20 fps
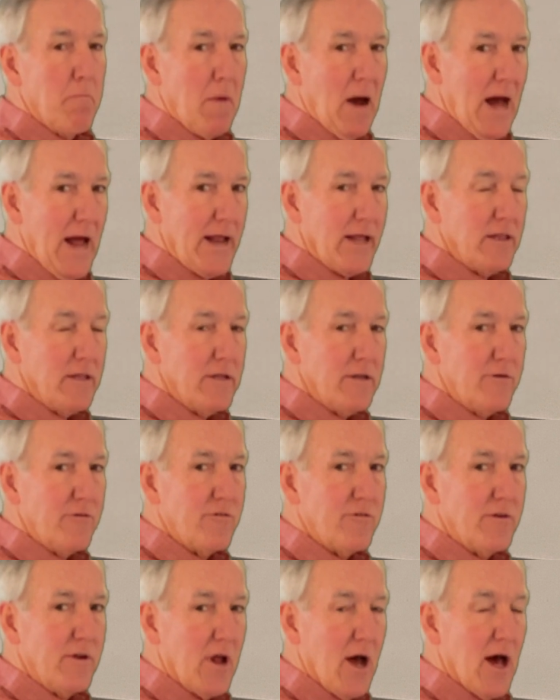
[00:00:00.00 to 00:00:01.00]

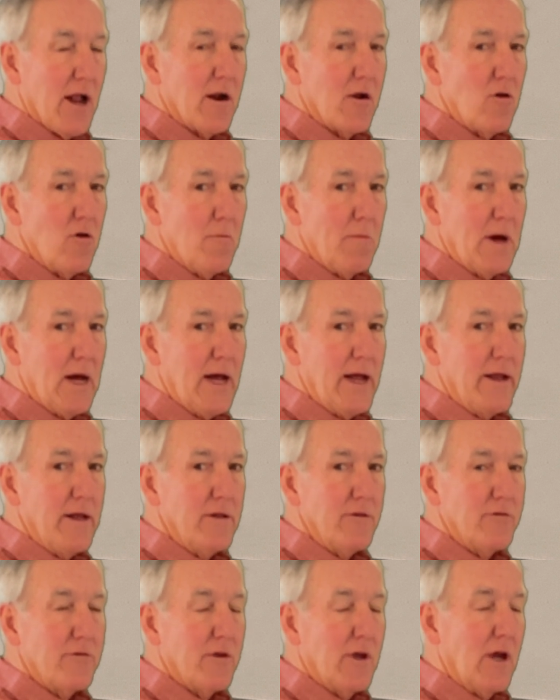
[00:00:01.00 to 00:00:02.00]
mileage, nautical
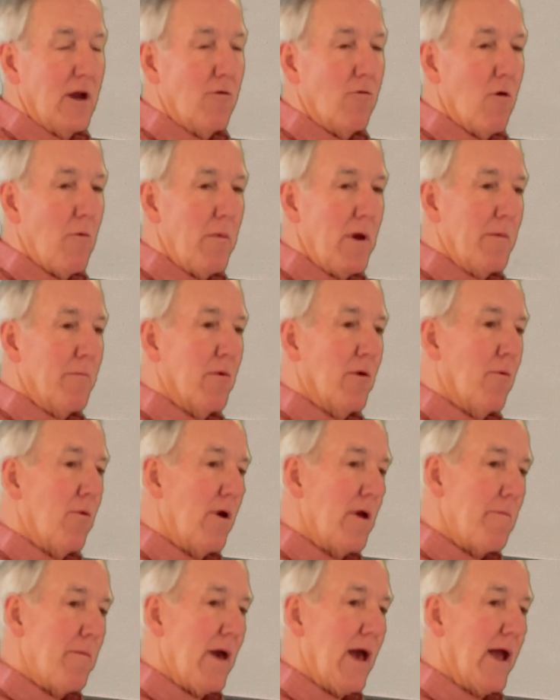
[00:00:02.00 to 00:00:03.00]
miles. Remember
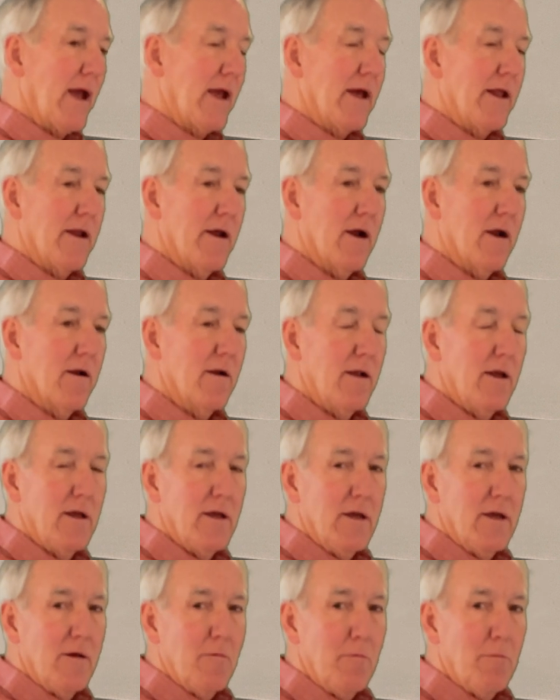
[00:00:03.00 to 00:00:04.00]
way back in our
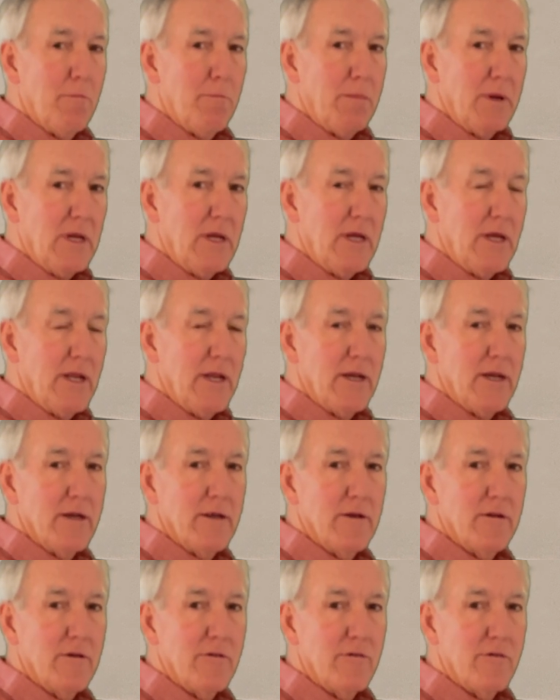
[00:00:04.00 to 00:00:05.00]

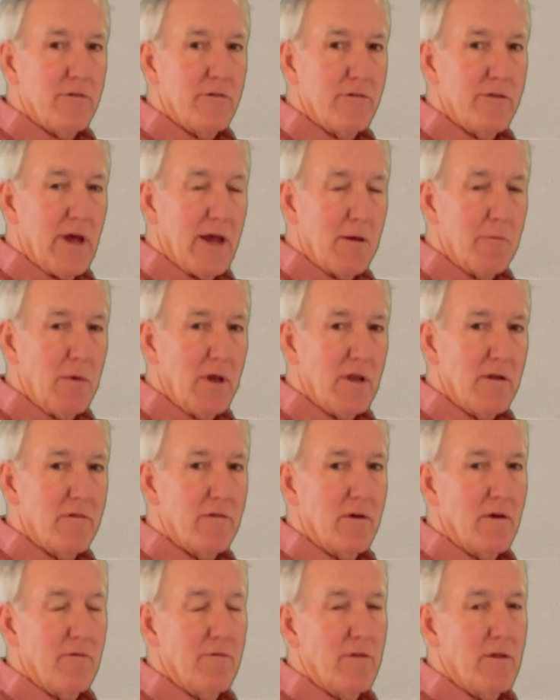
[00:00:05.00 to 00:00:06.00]
beginning
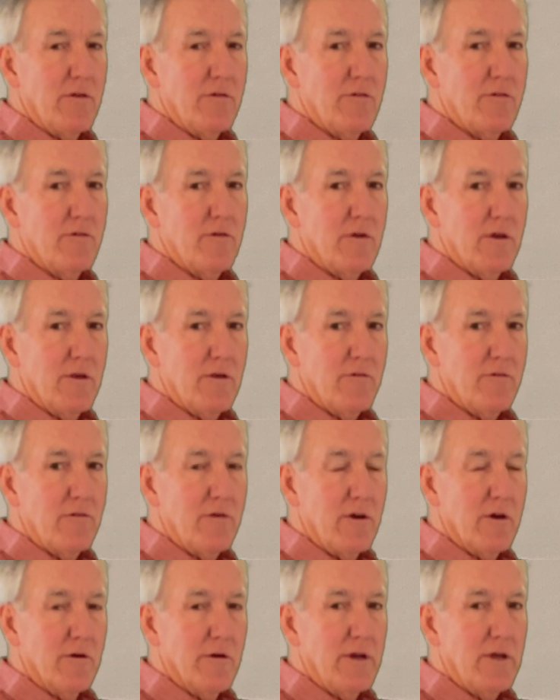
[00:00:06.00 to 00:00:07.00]
segment of this
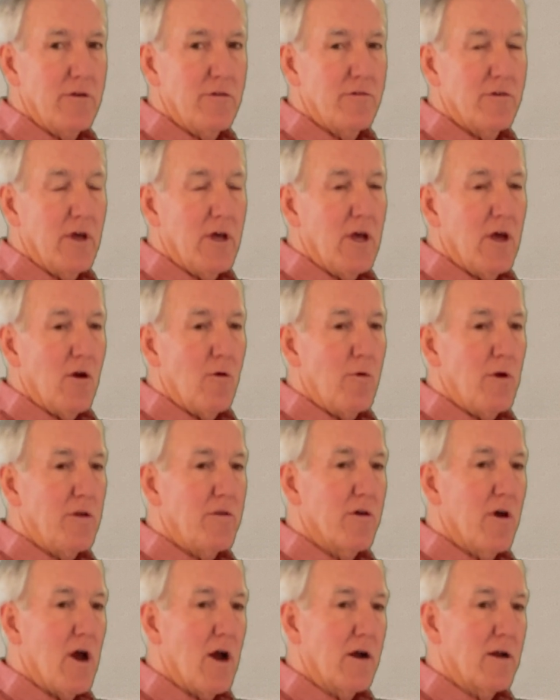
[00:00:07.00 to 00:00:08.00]
series, we
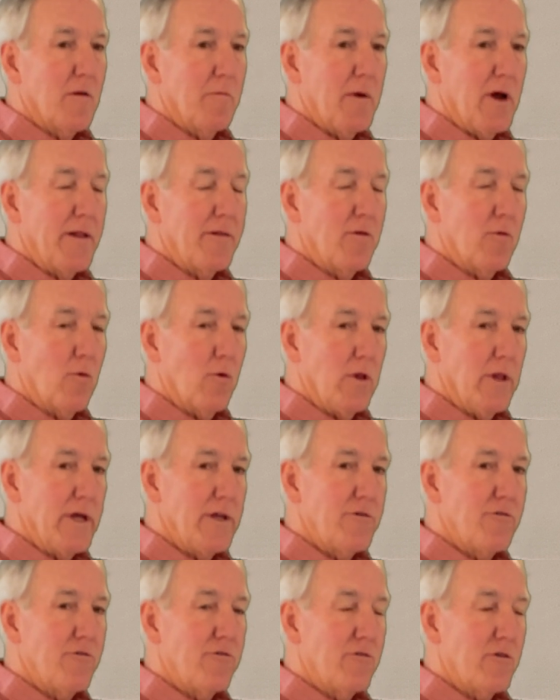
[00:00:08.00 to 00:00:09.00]
talked about the
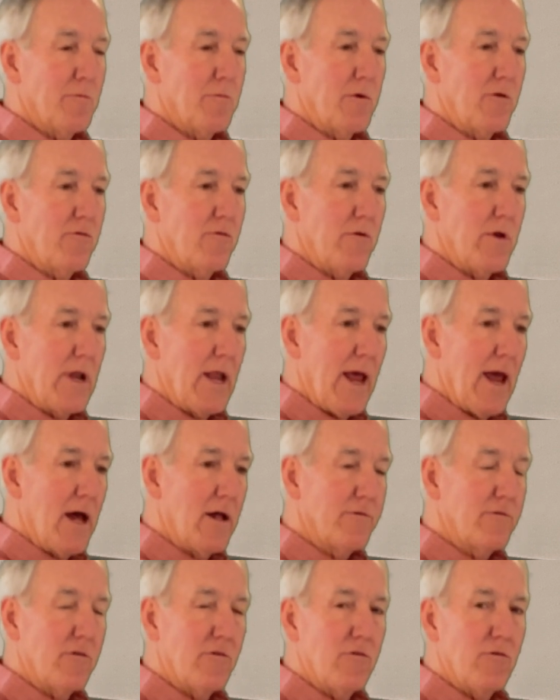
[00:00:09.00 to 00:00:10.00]
relationship between
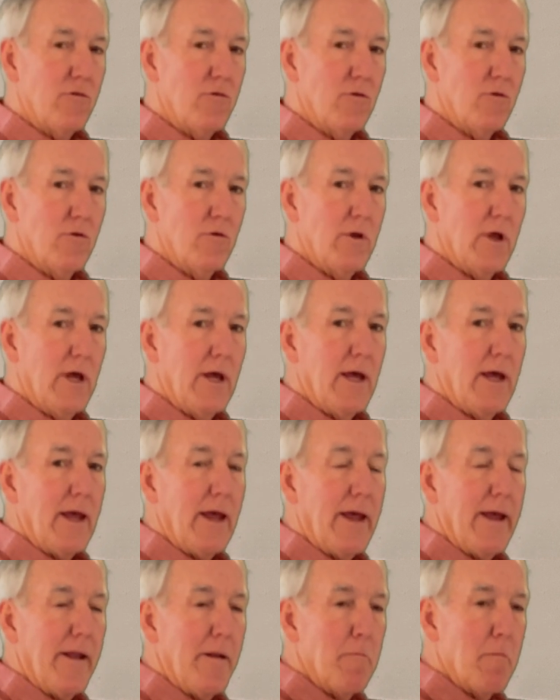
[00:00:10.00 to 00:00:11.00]
altitude
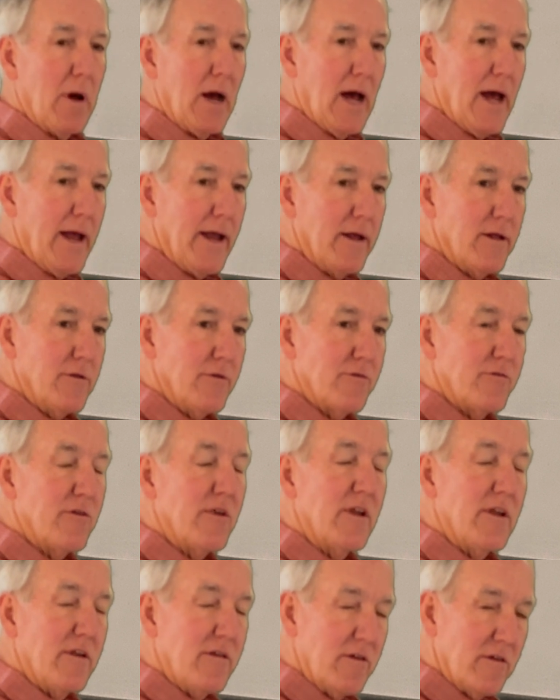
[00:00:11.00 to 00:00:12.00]
and miles
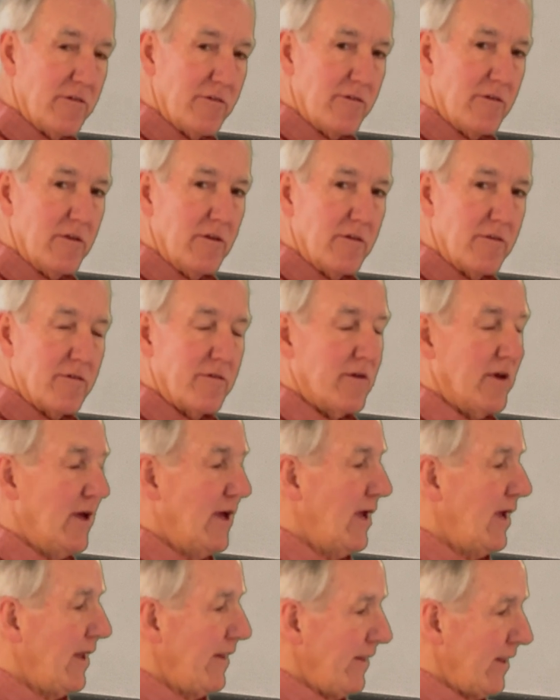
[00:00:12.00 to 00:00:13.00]
in distance,
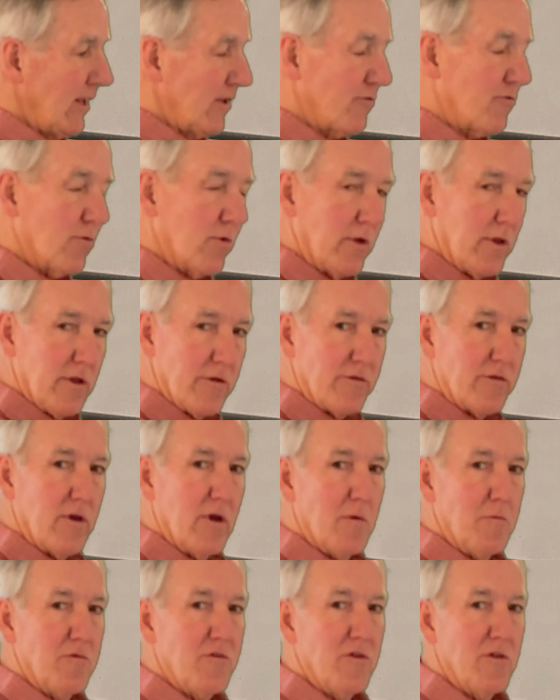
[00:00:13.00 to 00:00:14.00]
and that's where this
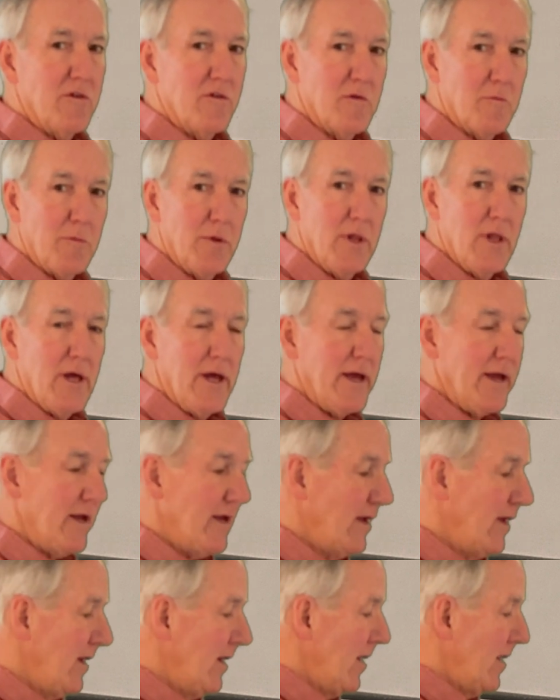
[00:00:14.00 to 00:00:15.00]
comes into
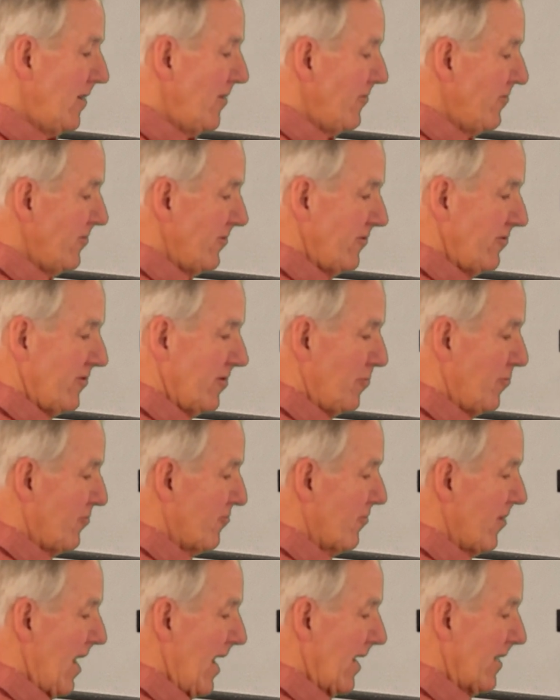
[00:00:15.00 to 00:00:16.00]
play. Just
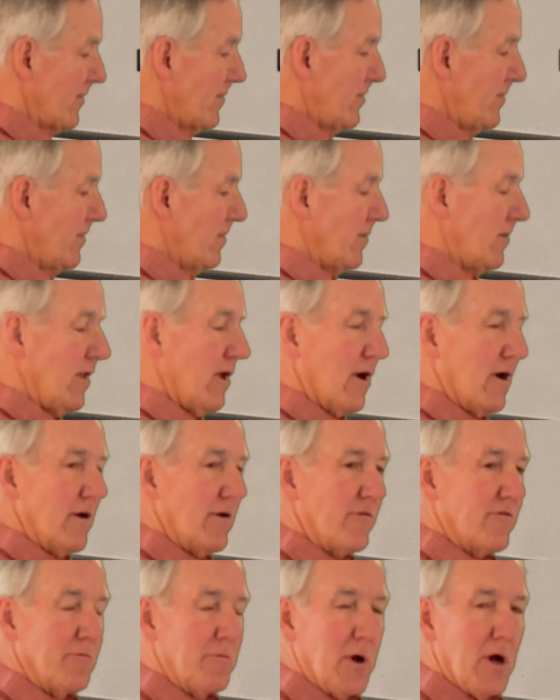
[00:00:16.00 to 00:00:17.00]
subtract
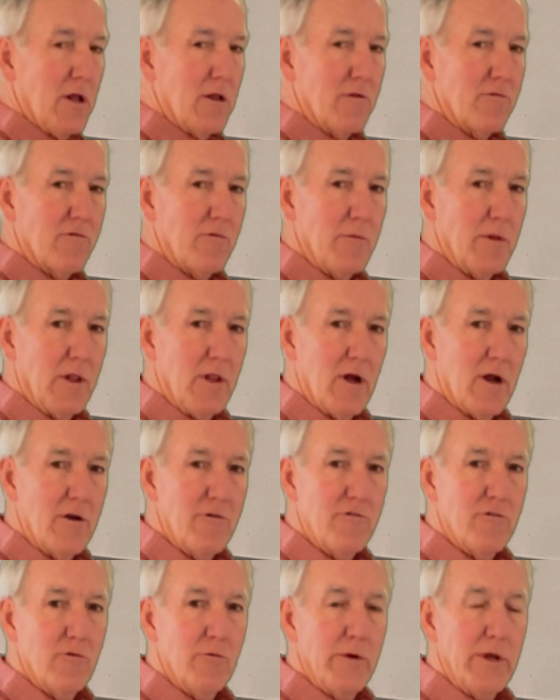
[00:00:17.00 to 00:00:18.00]
the smaller from the
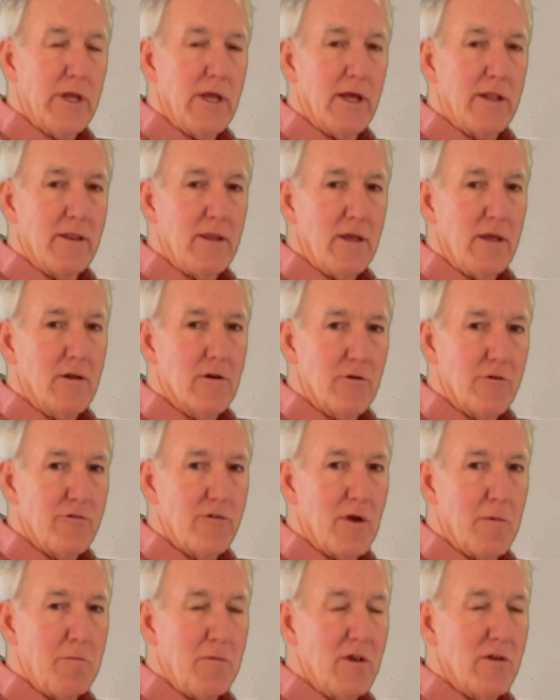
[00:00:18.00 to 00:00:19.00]
larger, we get the
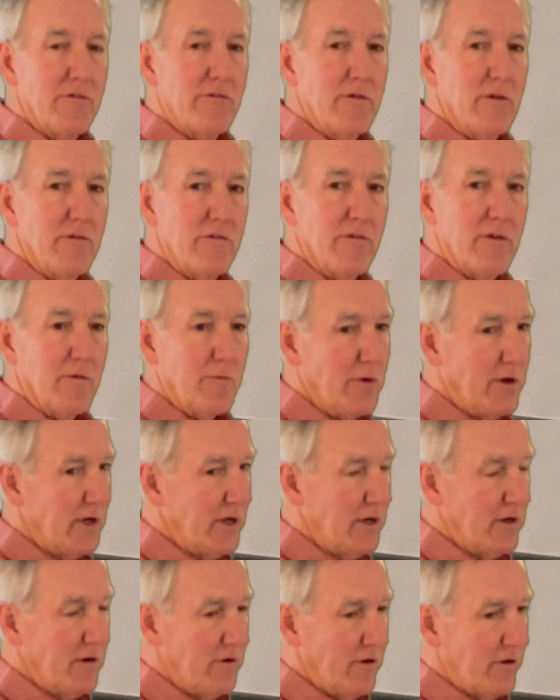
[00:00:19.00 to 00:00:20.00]
intercept distance,
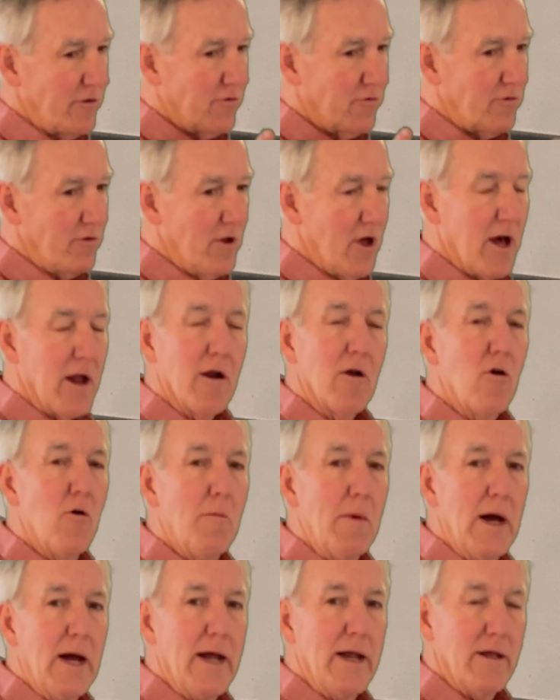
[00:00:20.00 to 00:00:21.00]
and it's nautical
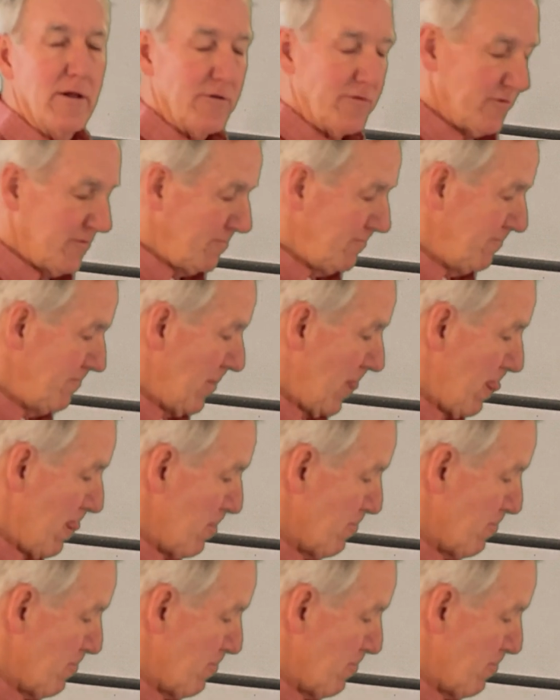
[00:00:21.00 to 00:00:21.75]
miles.